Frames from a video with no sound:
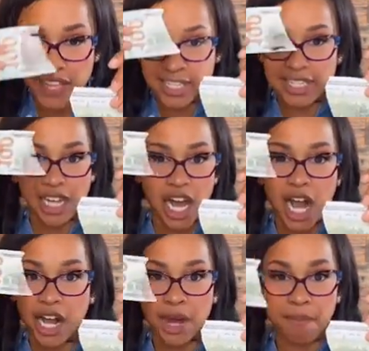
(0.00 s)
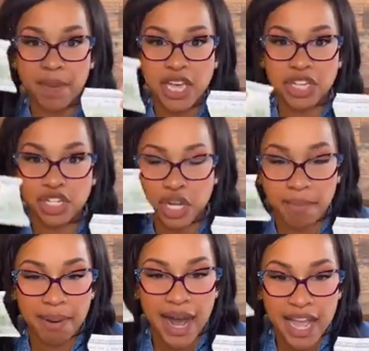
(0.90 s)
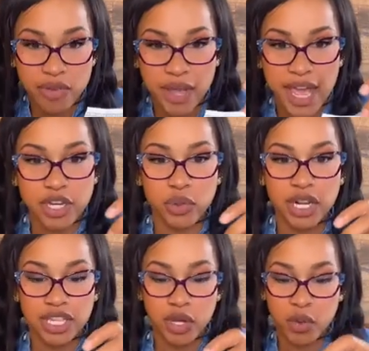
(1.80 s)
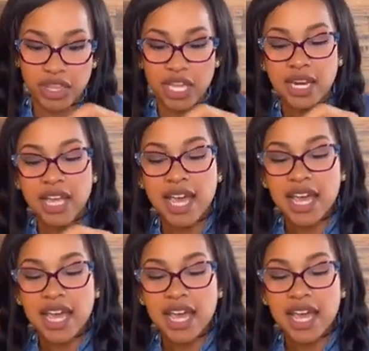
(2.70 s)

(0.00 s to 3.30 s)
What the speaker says: This is gone, capiche, goodbye, you can't do anything with it.